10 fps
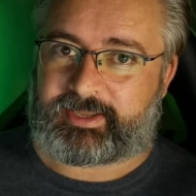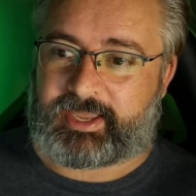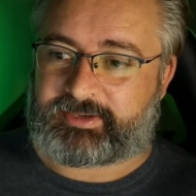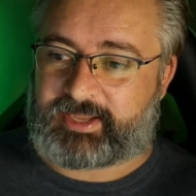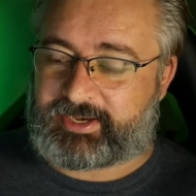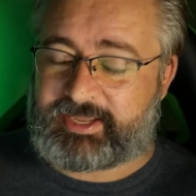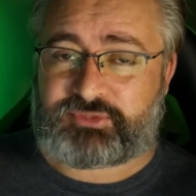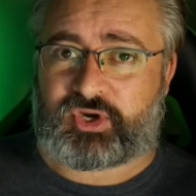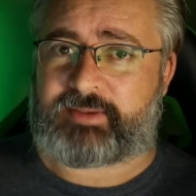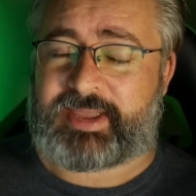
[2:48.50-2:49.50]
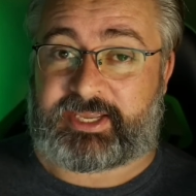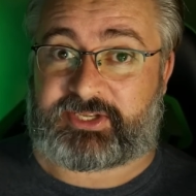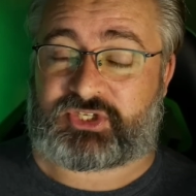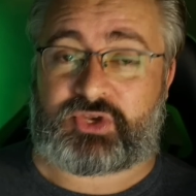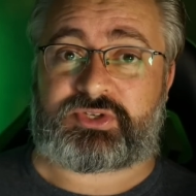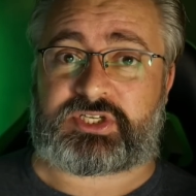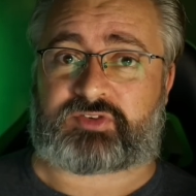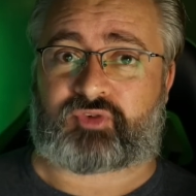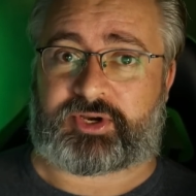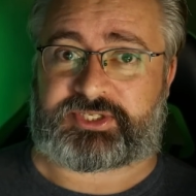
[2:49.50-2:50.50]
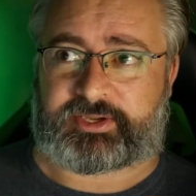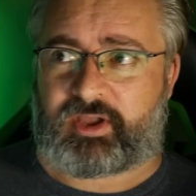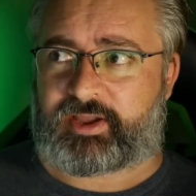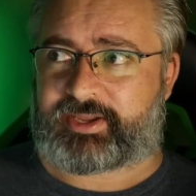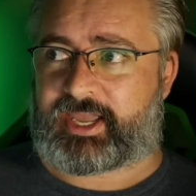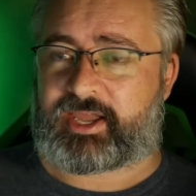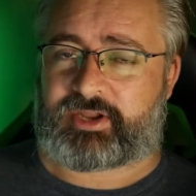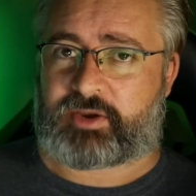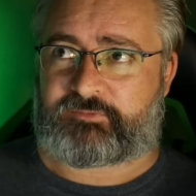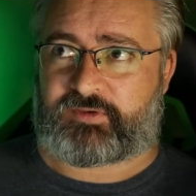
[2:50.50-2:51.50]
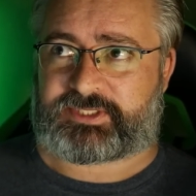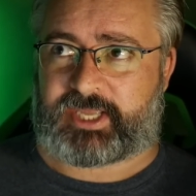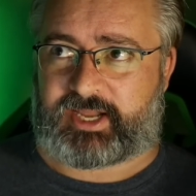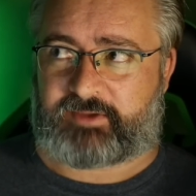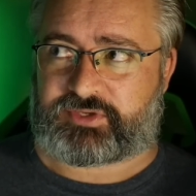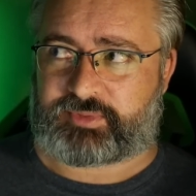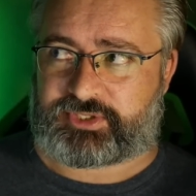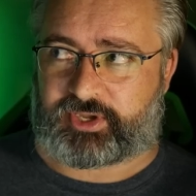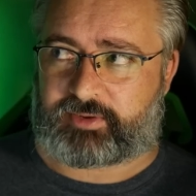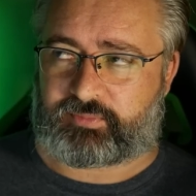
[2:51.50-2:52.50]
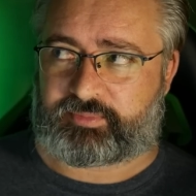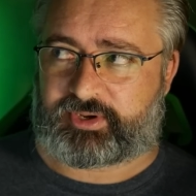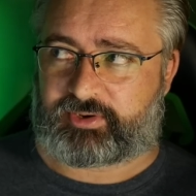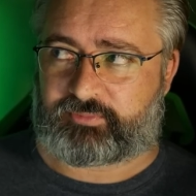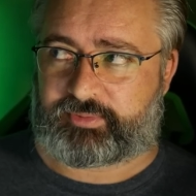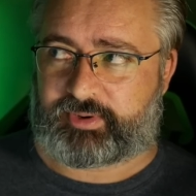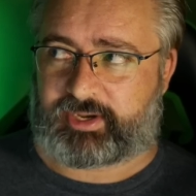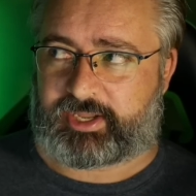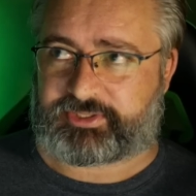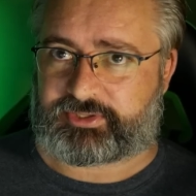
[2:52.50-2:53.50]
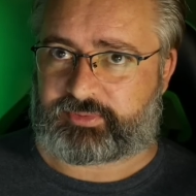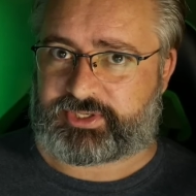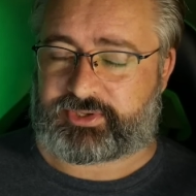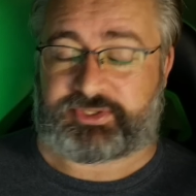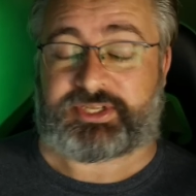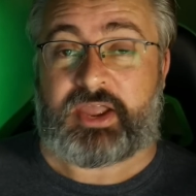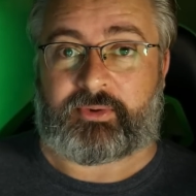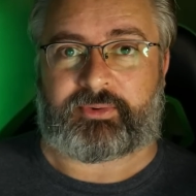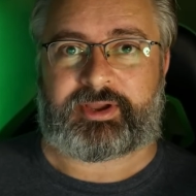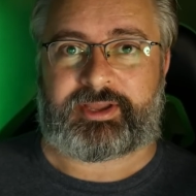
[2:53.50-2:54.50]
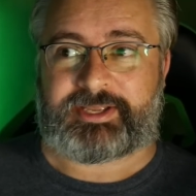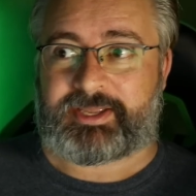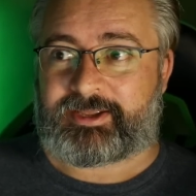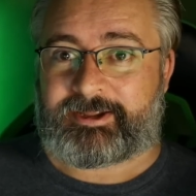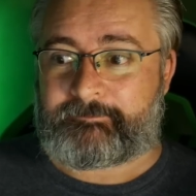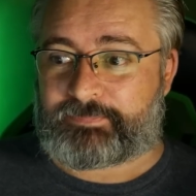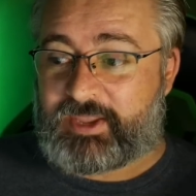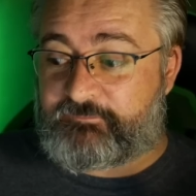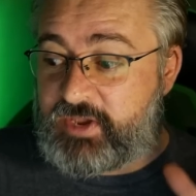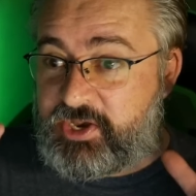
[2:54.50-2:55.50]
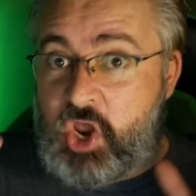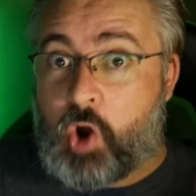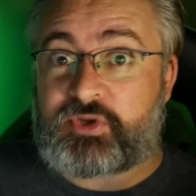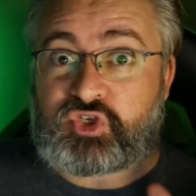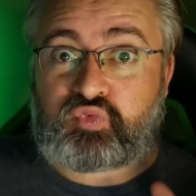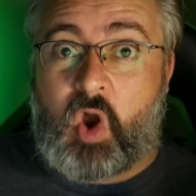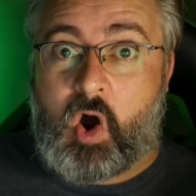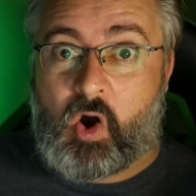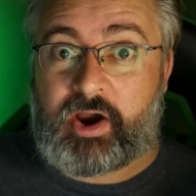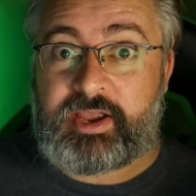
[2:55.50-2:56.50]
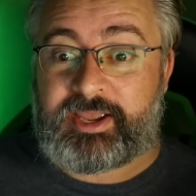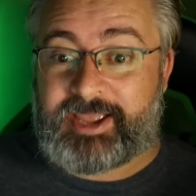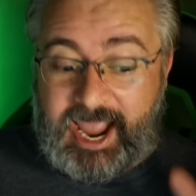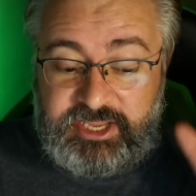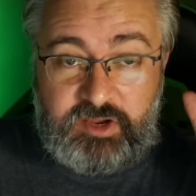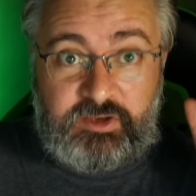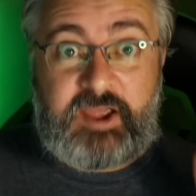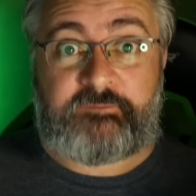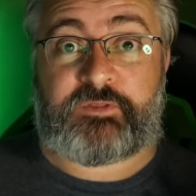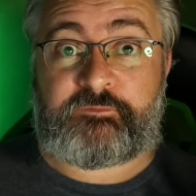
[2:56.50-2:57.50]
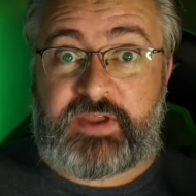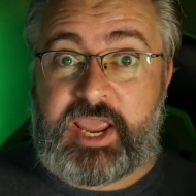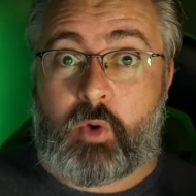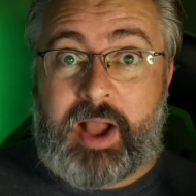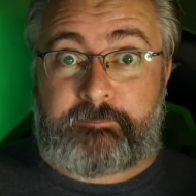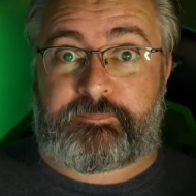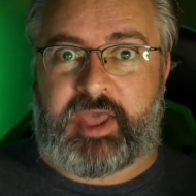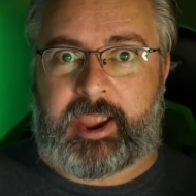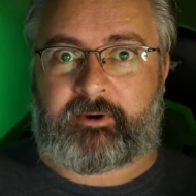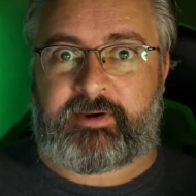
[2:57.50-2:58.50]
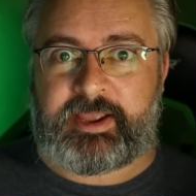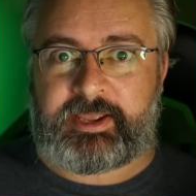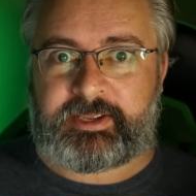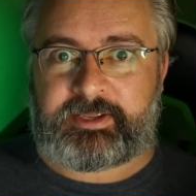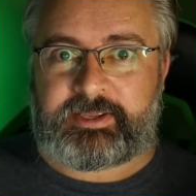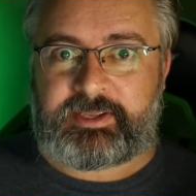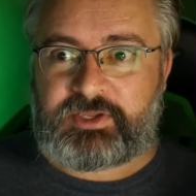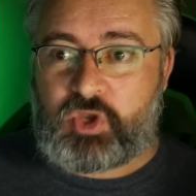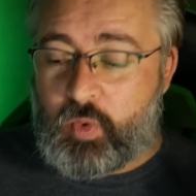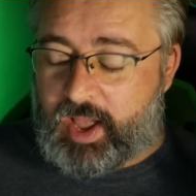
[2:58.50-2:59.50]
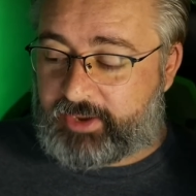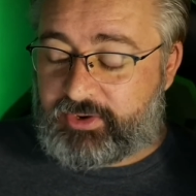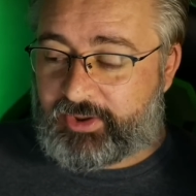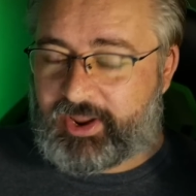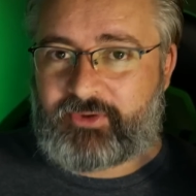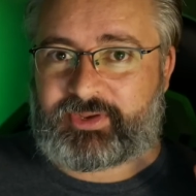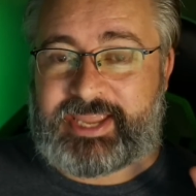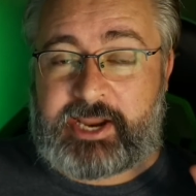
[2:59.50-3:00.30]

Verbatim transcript: And and him trying to make excuses for it, saying, "Oh yeah, no, we fixed that after we shot it. We weren't we weren't allowed to do reshoots." No, if you know it's wrong and you left the video up there, you are not only